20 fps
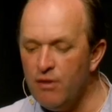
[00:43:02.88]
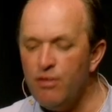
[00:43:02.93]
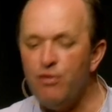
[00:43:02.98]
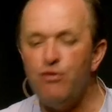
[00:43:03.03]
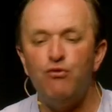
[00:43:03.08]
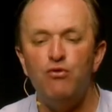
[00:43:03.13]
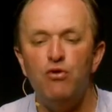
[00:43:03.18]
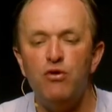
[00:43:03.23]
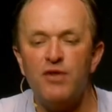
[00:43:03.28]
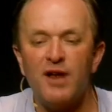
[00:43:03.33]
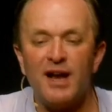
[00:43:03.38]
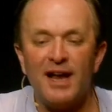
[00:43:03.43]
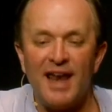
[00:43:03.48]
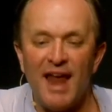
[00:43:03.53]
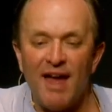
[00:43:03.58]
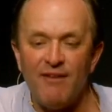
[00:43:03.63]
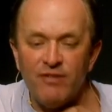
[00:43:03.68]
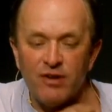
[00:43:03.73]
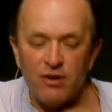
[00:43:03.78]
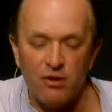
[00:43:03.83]
through the
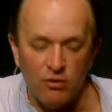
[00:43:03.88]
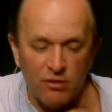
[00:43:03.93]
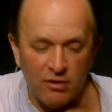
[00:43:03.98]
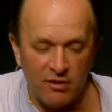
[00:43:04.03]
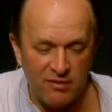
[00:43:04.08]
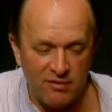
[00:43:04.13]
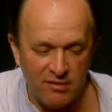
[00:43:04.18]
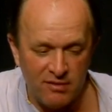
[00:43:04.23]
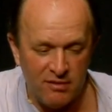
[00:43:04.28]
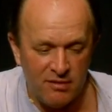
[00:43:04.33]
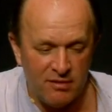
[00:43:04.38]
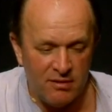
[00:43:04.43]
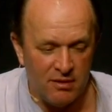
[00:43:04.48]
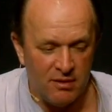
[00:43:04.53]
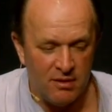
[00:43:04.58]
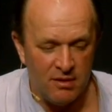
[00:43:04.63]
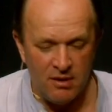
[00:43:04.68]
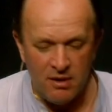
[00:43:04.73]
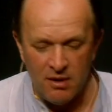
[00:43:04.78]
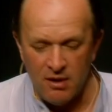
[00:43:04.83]
clavicles
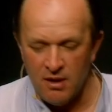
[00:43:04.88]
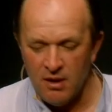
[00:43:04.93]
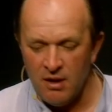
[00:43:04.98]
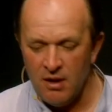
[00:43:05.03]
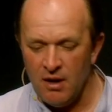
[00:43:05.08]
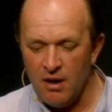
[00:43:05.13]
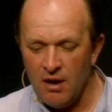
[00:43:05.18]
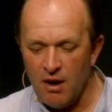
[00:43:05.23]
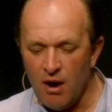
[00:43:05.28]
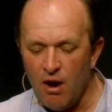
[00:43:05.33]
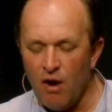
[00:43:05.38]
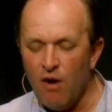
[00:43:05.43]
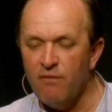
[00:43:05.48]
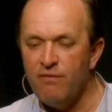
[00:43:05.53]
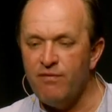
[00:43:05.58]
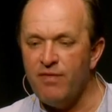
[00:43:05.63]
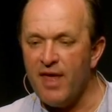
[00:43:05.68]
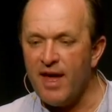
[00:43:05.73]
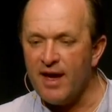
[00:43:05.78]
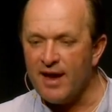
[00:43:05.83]

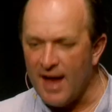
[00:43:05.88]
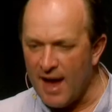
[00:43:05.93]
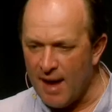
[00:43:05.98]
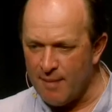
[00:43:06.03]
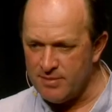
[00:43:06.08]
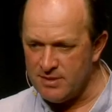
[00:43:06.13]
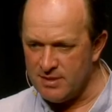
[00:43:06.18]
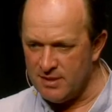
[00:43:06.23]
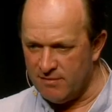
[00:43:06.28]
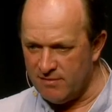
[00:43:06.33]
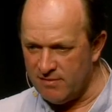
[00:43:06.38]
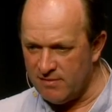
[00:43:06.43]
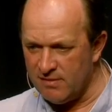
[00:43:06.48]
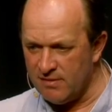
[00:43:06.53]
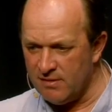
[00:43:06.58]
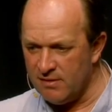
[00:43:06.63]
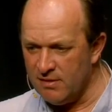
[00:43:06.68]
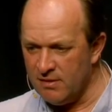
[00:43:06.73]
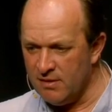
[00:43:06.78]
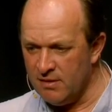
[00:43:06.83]
of their
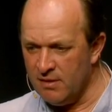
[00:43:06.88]
captives